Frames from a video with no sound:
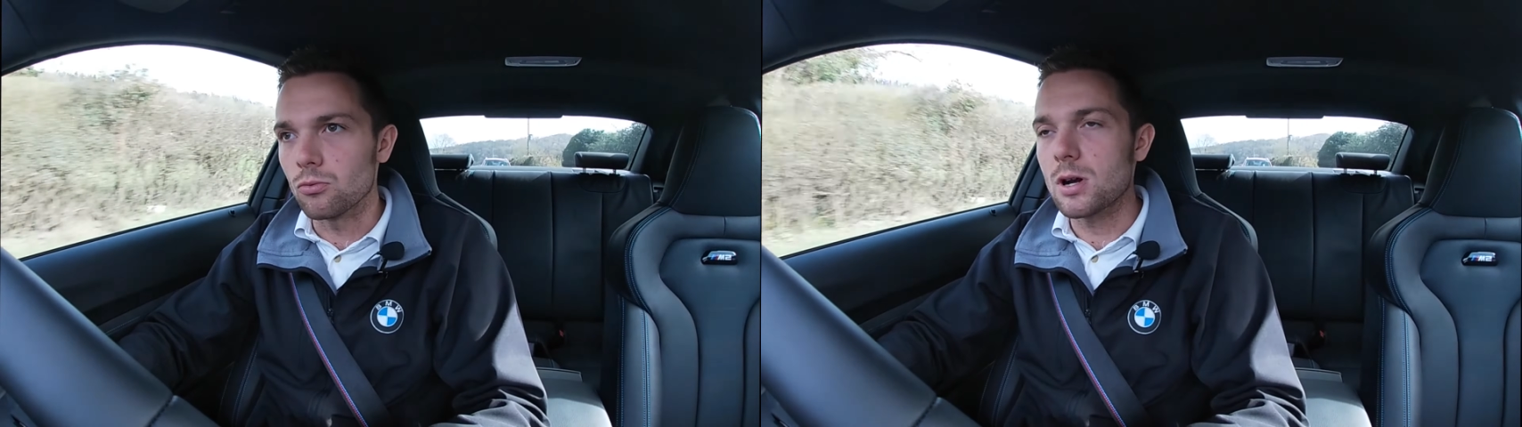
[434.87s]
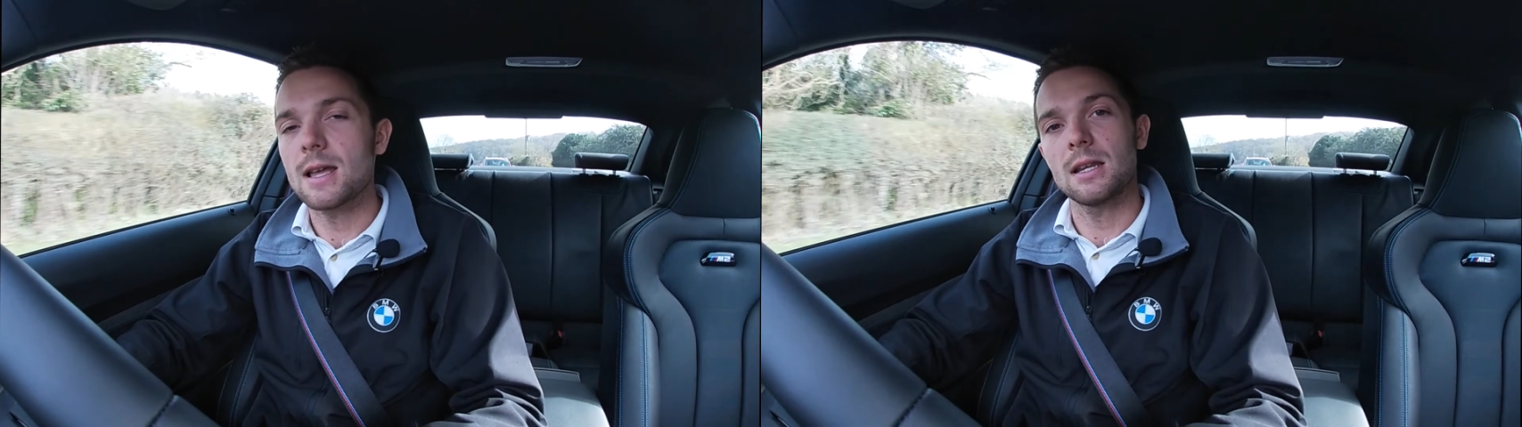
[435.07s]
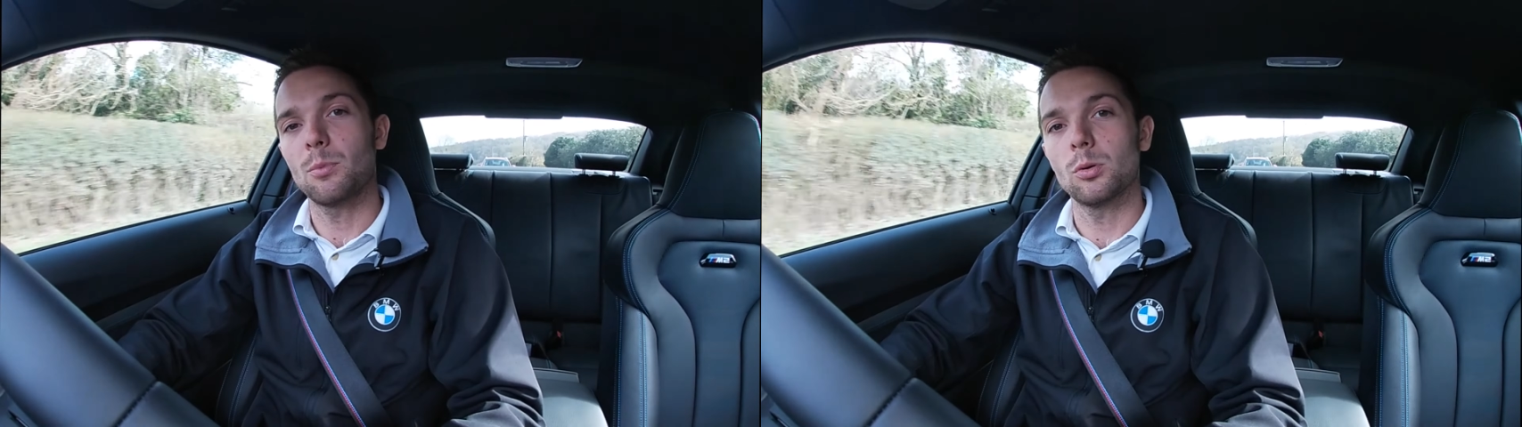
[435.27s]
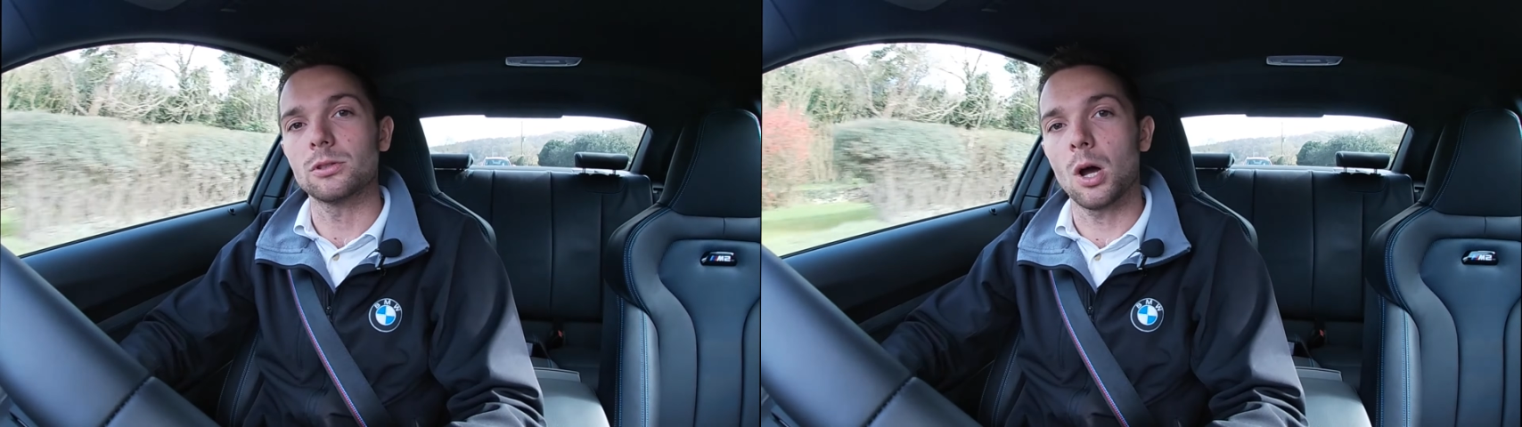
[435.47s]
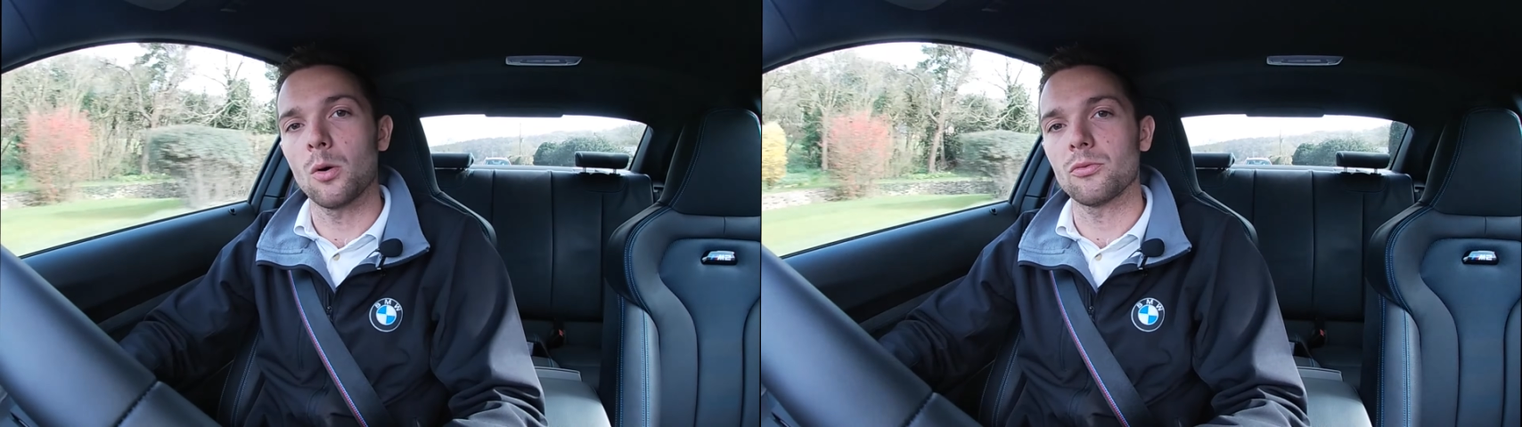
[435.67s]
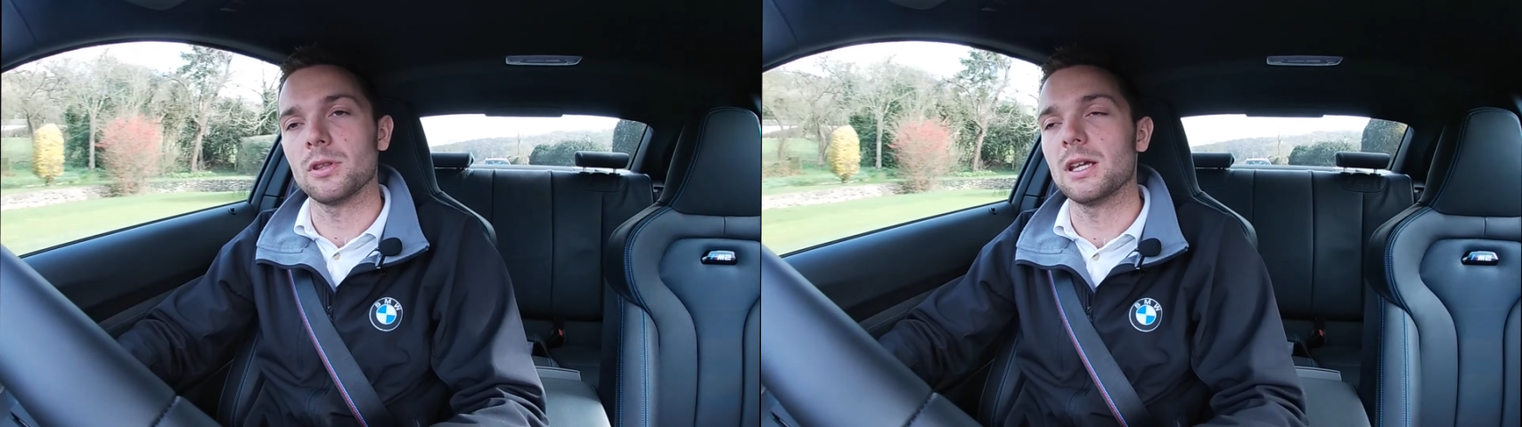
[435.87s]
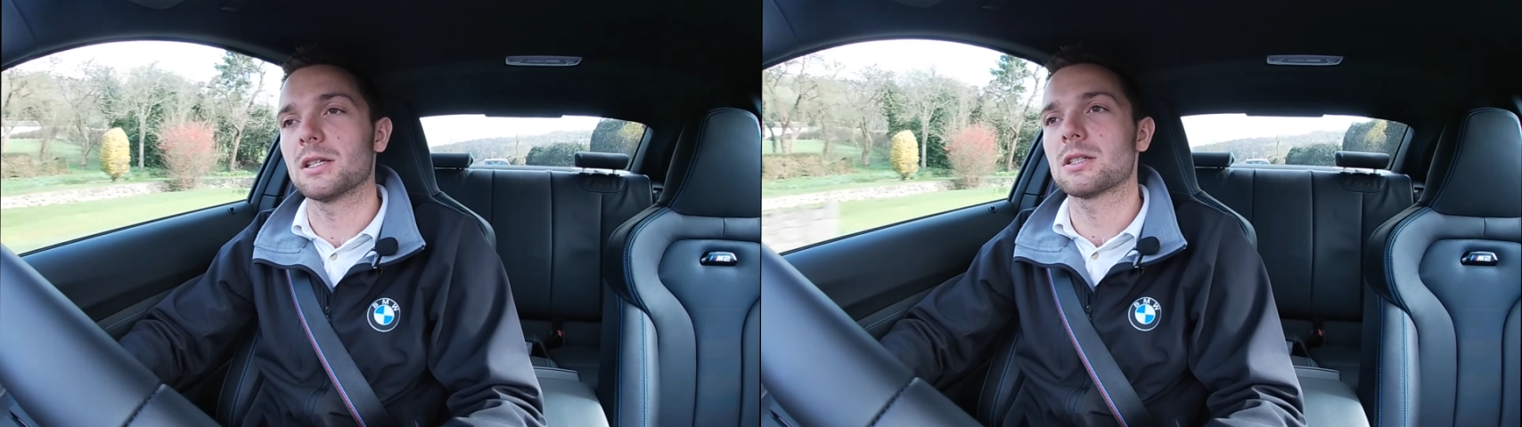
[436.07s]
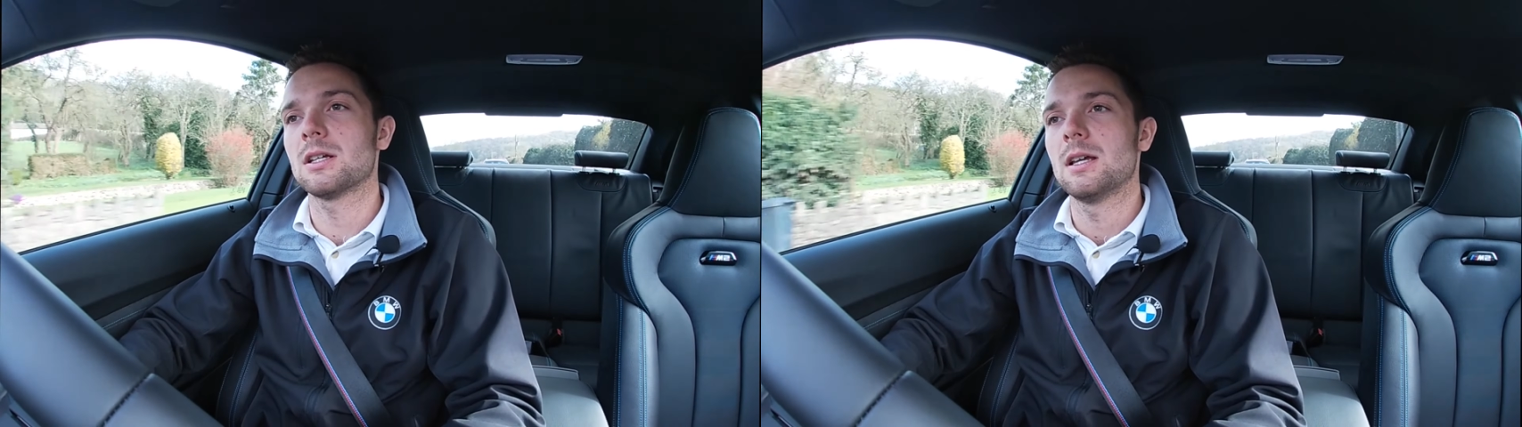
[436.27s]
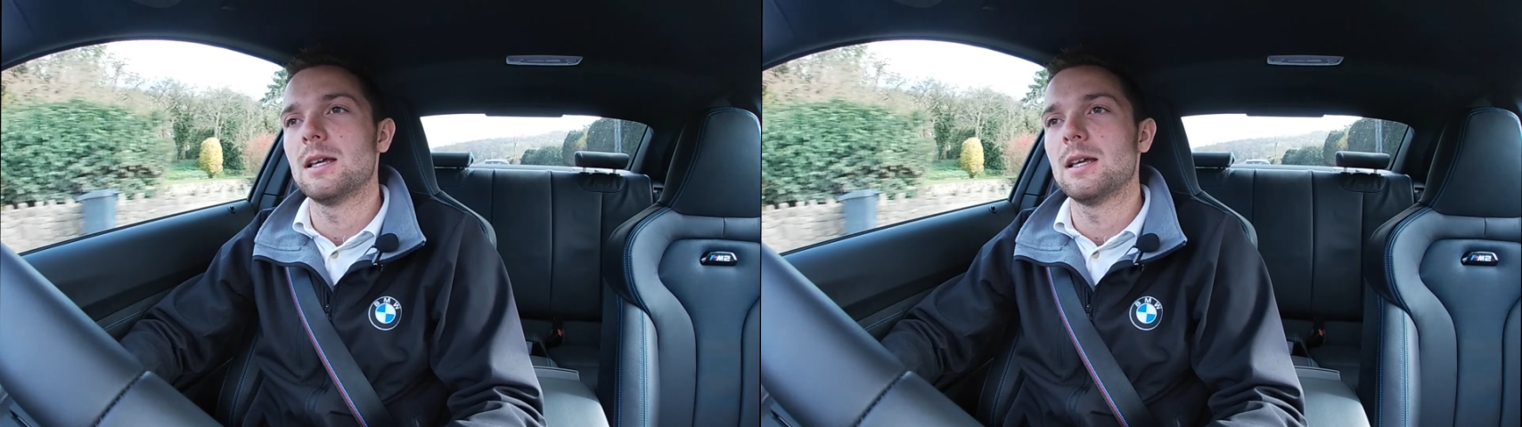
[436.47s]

really pulled it off with this.